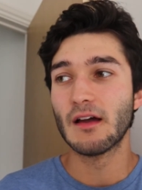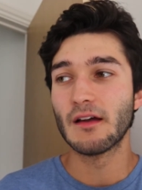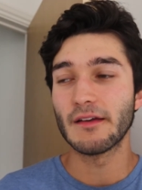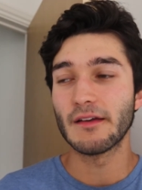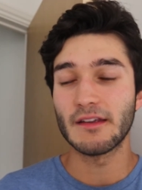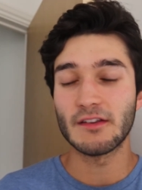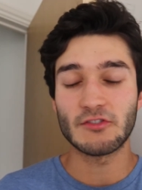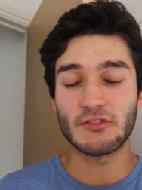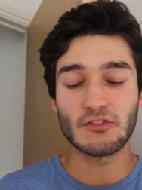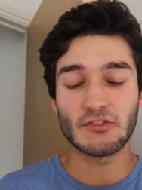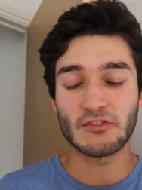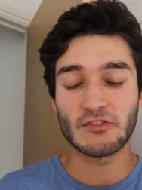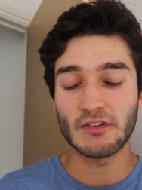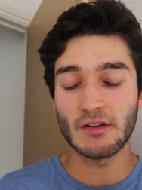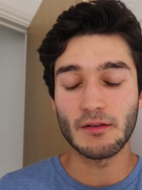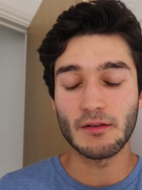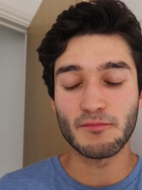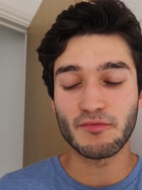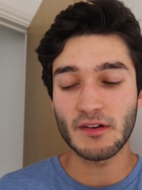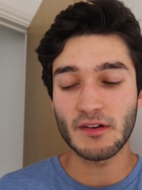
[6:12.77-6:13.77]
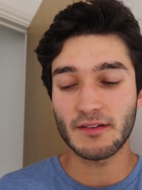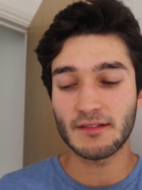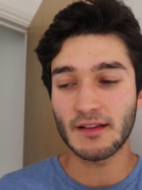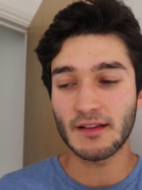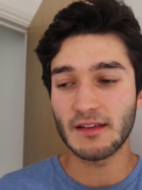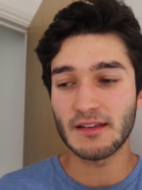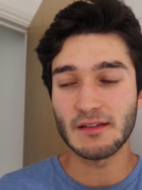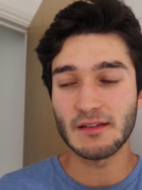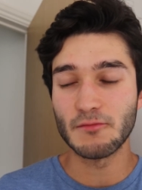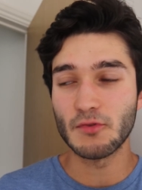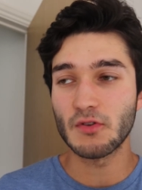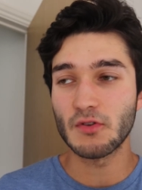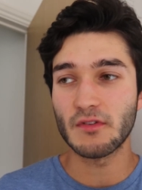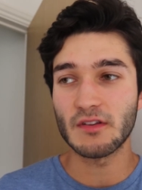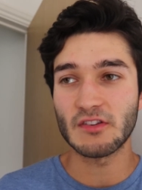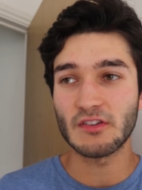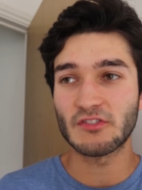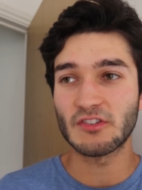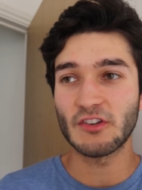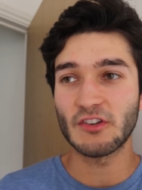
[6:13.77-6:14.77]
It's just a breathtaking movie.
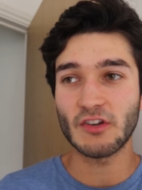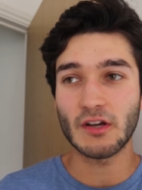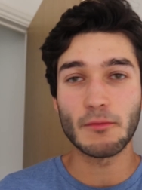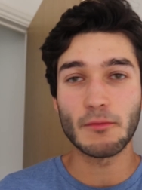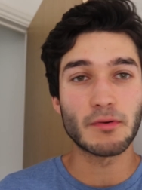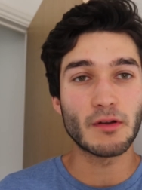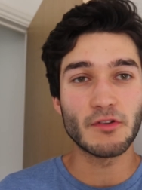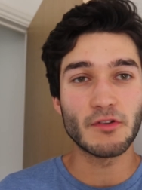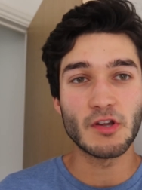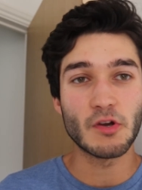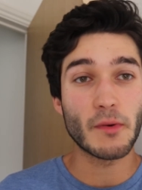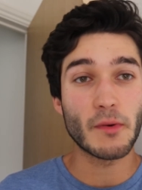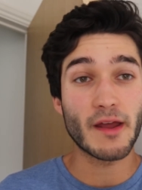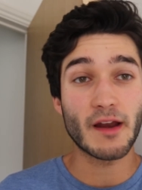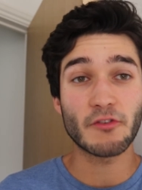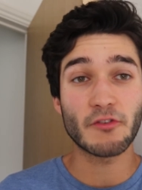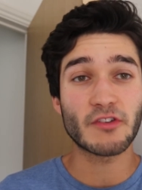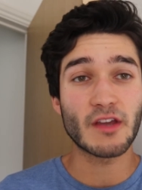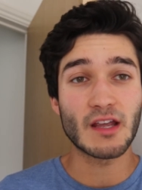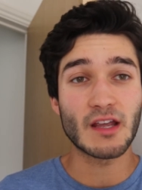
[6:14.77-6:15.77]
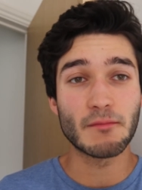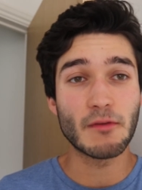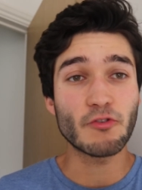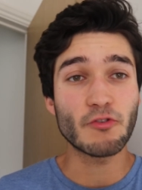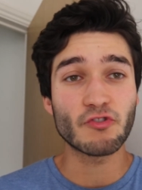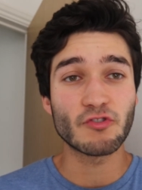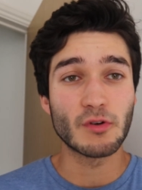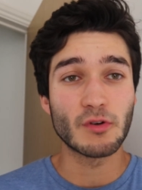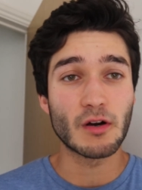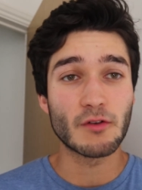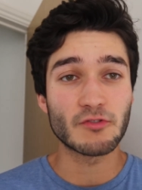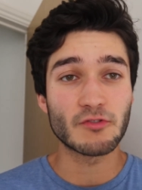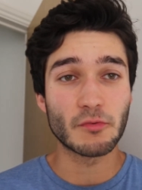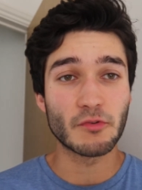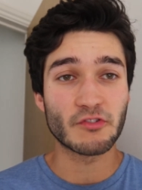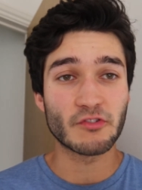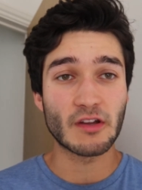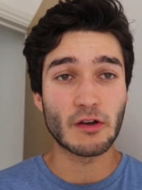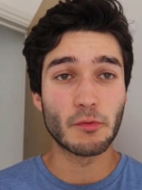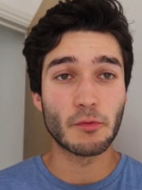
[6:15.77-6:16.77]
The CGI will blow you away. I was getting emotional. I was
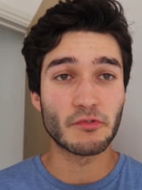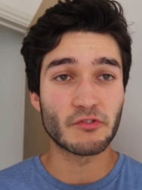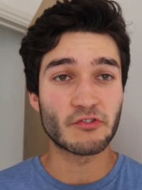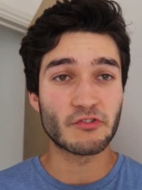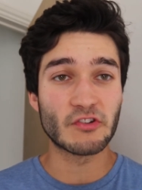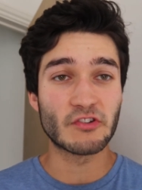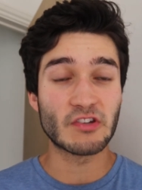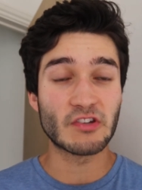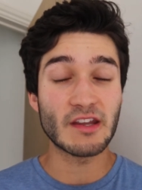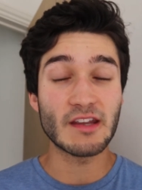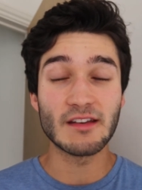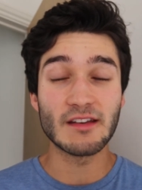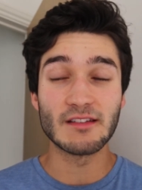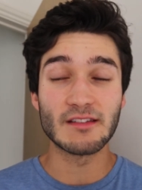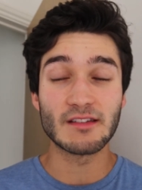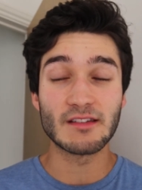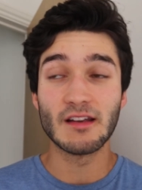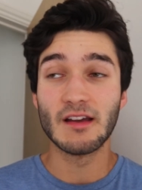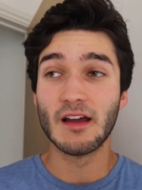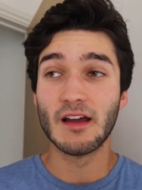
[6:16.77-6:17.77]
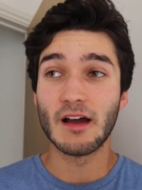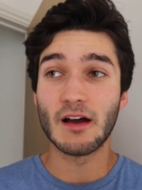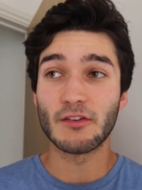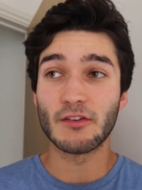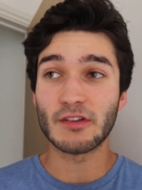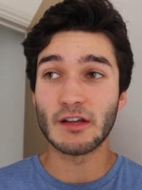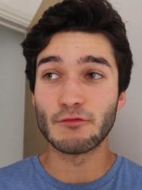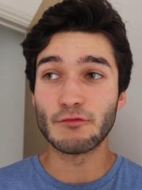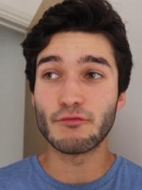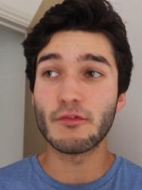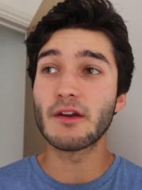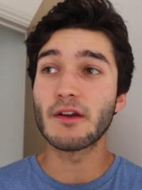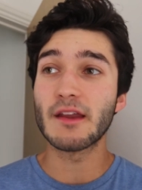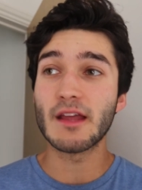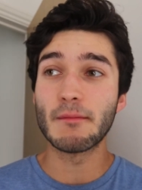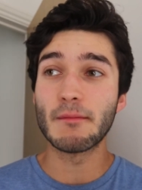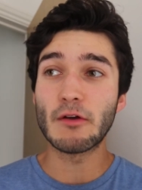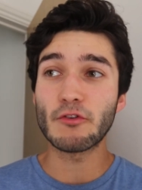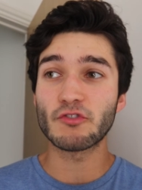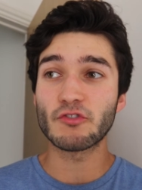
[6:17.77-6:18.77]
almost like almost to tears. I was getting
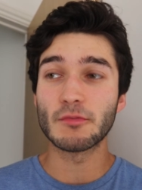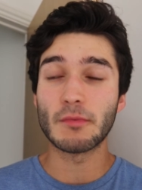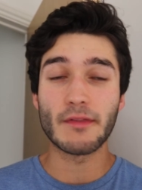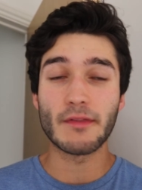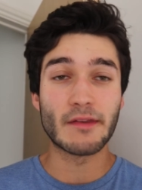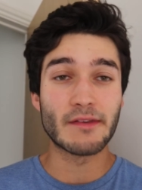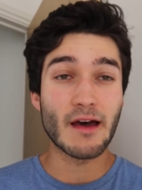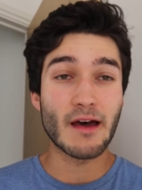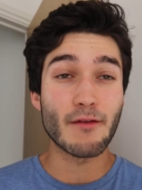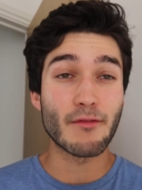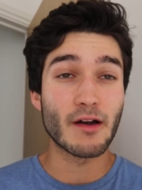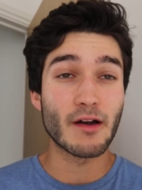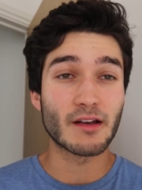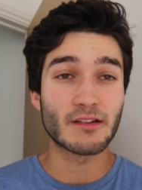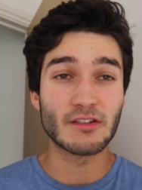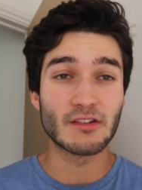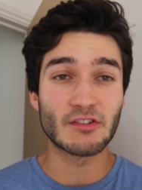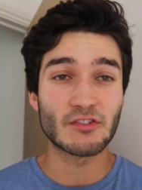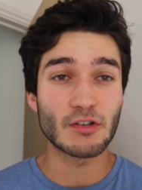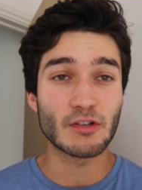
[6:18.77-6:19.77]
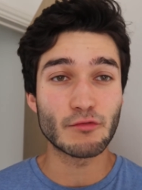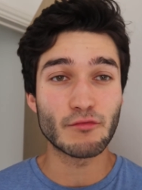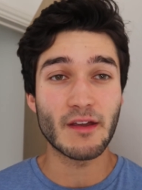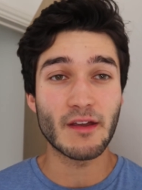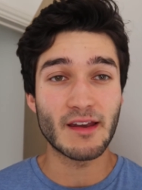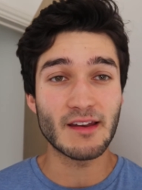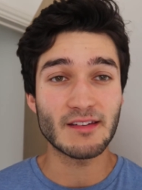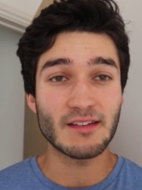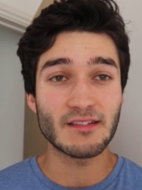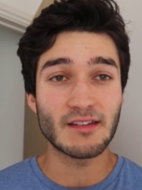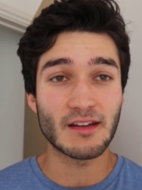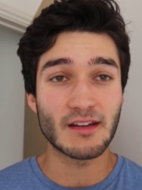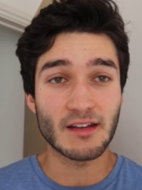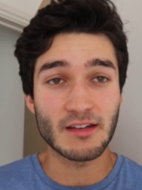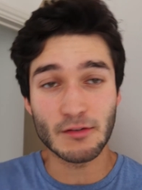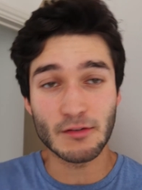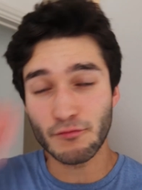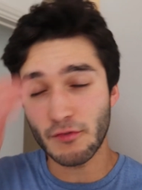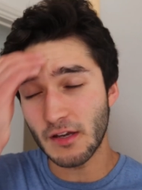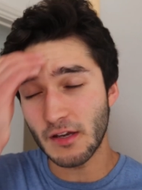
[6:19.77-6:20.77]
really emotional about the Navajo because it's so realistic,
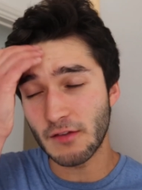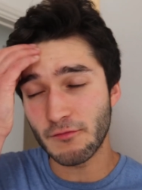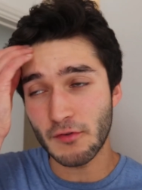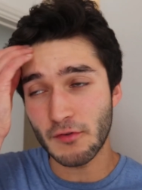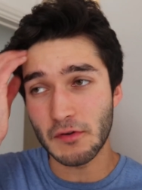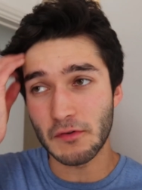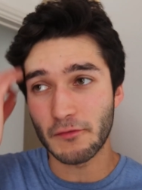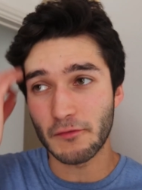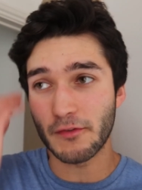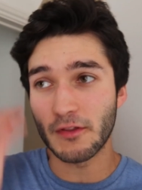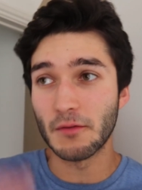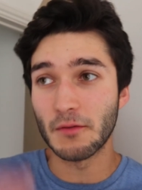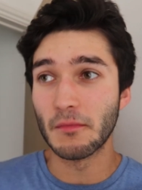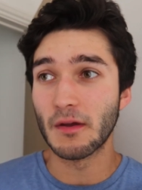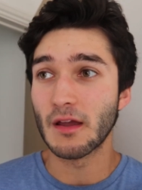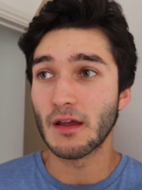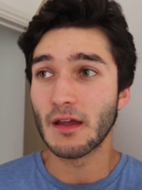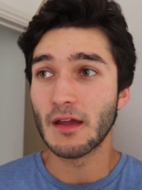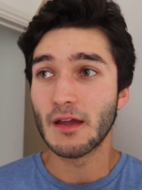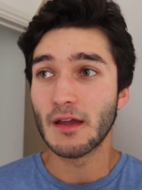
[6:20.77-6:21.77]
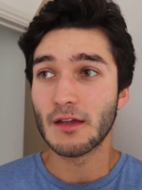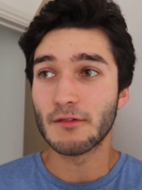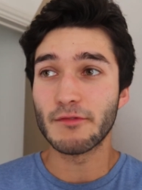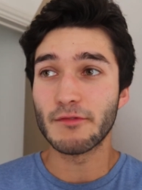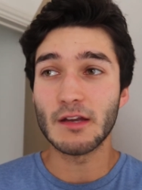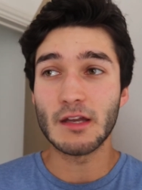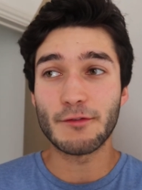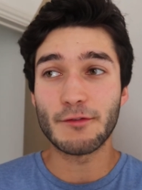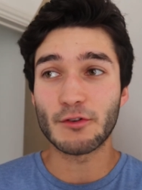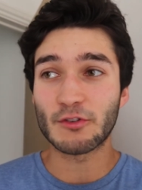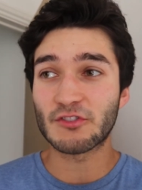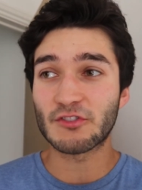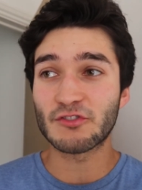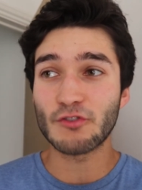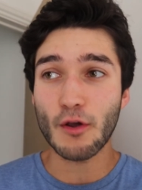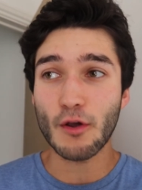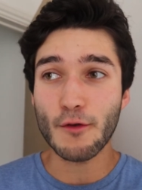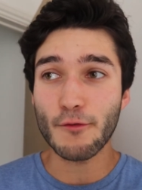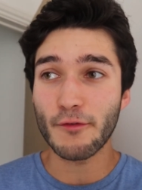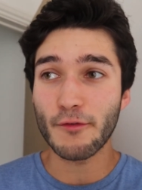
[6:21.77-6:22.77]
and you're really rooting for them. You really feel
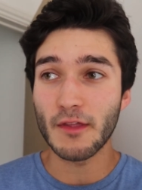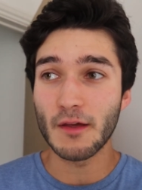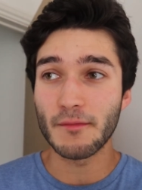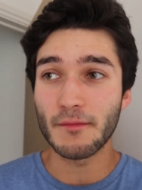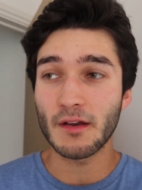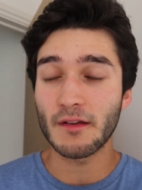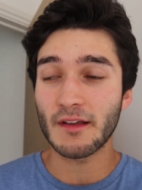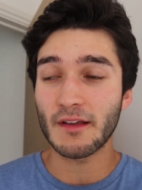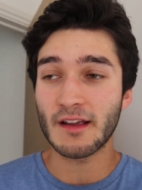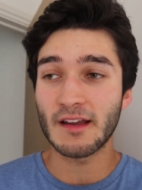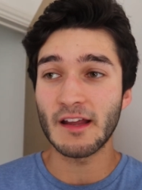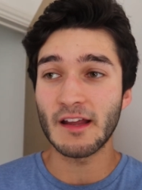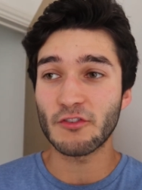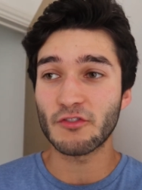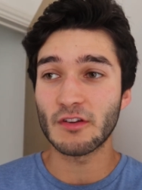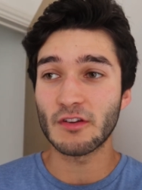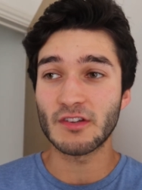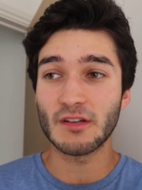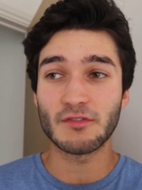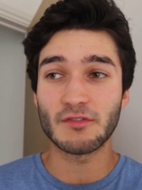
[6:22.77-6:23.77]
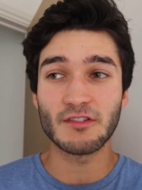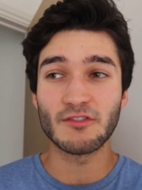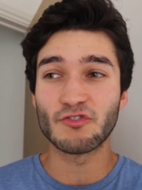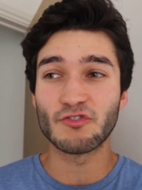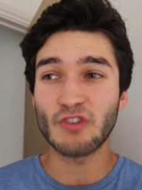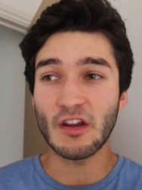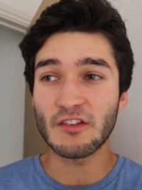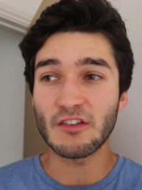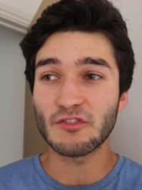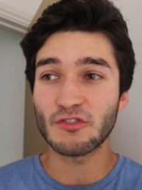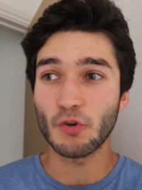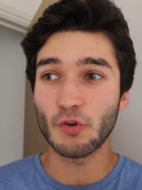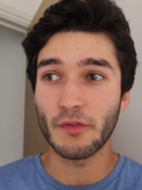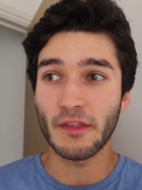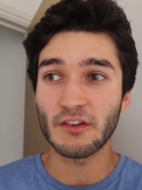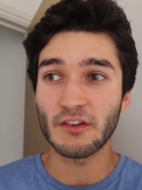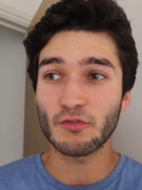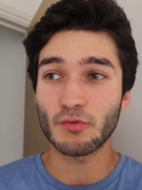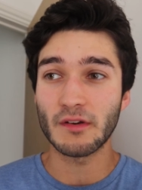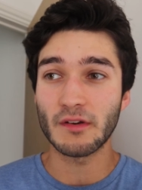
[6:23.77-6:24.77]
sorry for them. You know, the connection. They seem so gentle, and
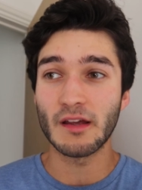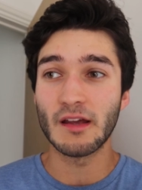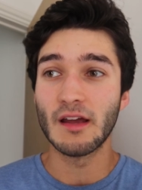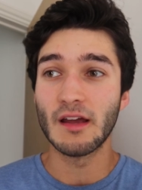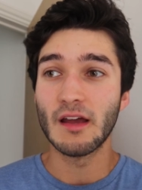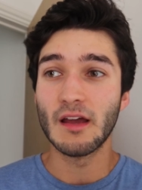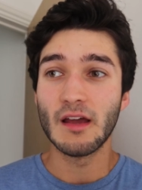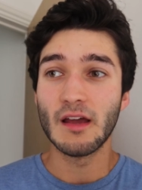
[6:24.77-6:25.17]
they just want to.